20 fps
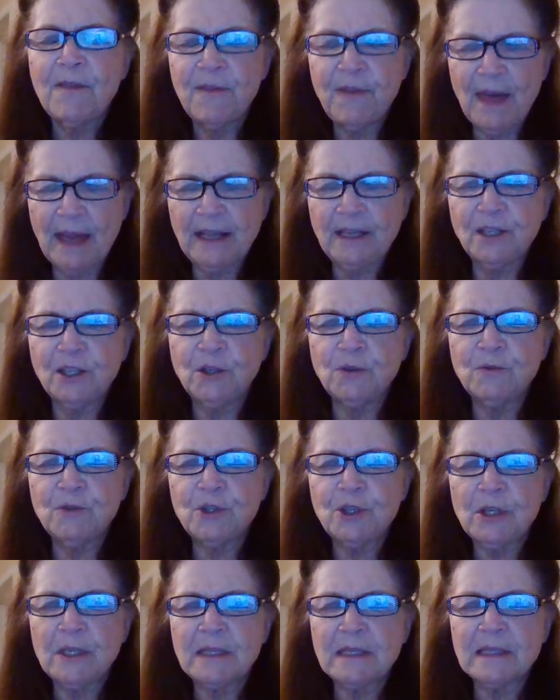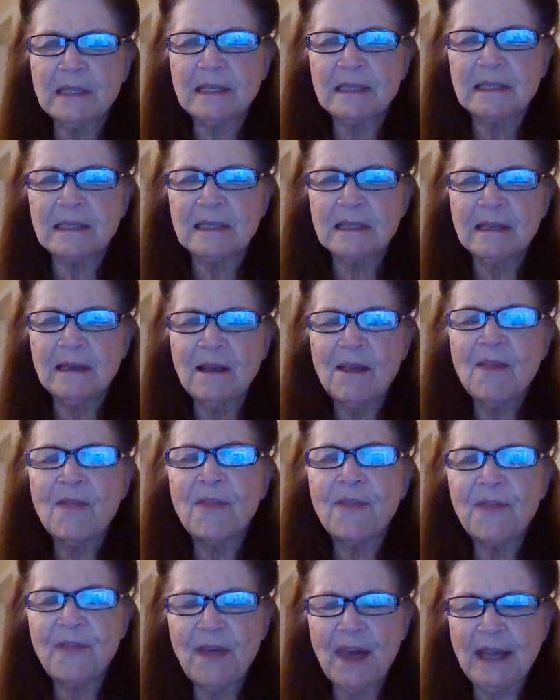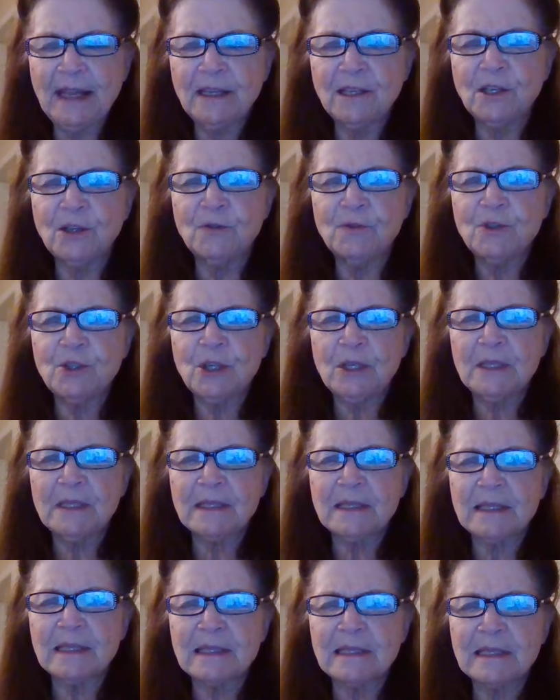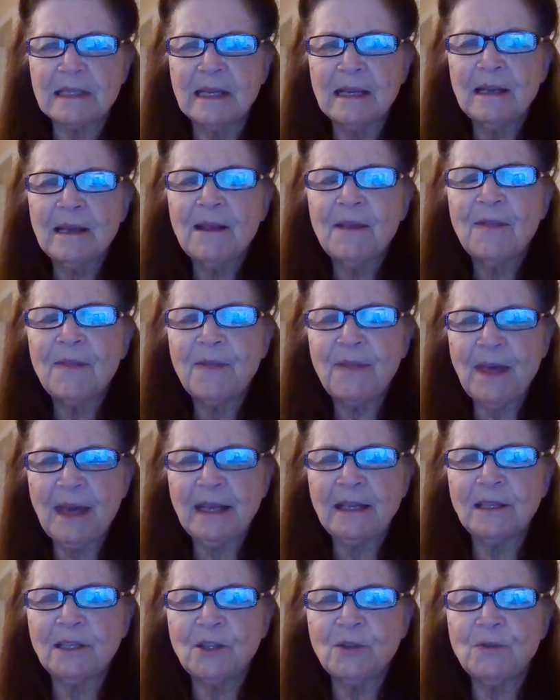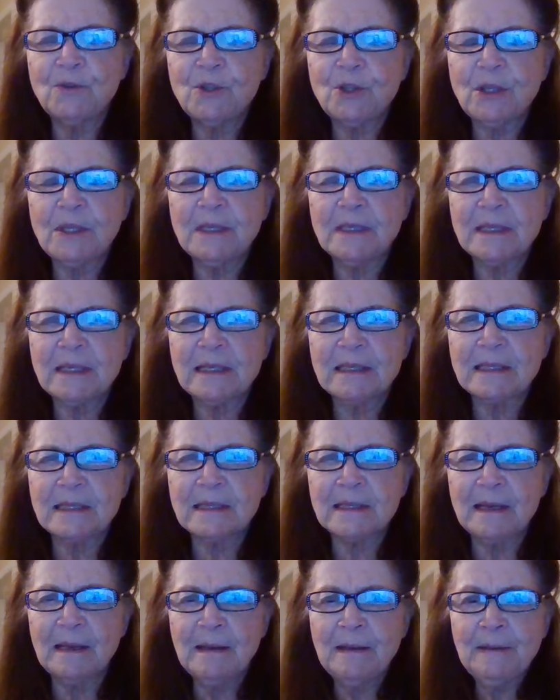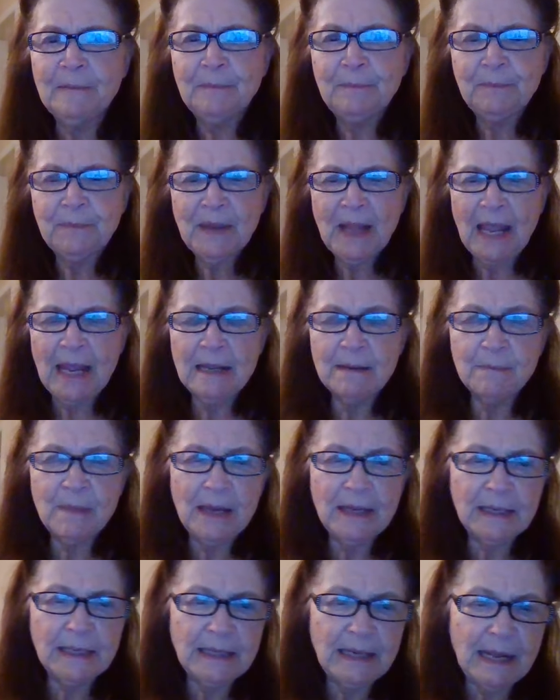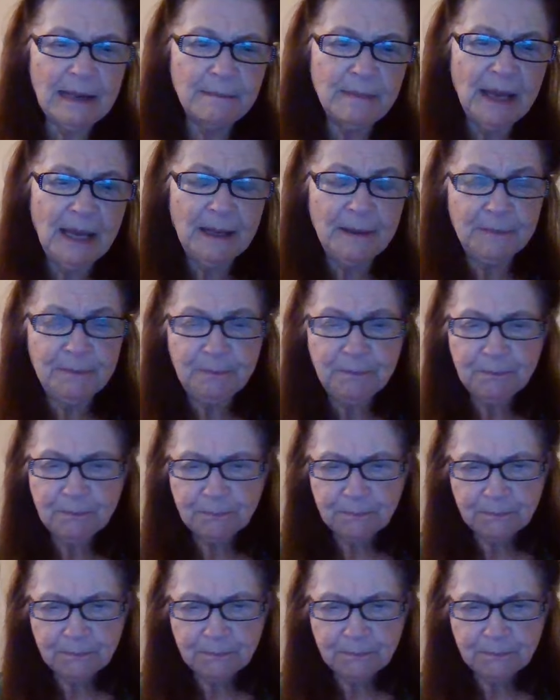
Thank you, Jesus. Thank you, Jesus. Thank you, Jesus. Amen and amen.